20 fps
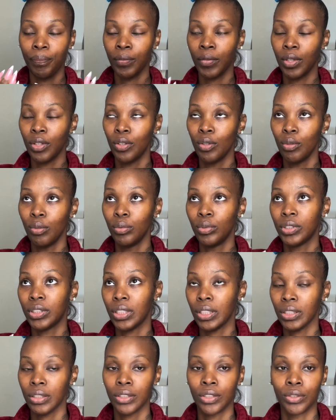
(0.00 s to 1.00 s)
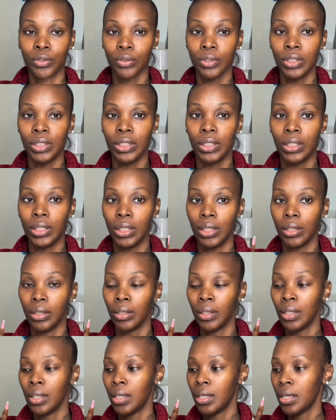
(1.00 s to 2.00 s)
use sunscreen and
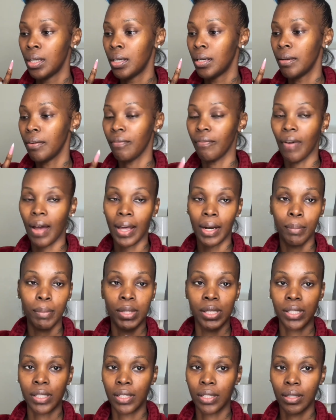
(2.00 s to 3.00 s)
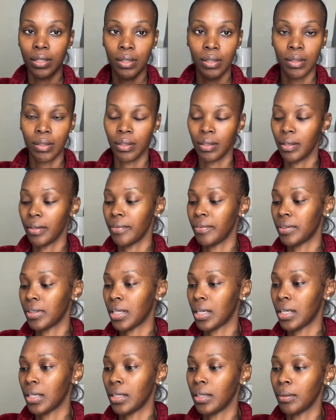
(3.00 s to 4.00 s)
vitamin C and
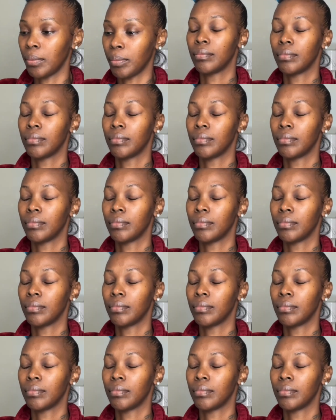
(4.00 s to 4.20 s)
everything.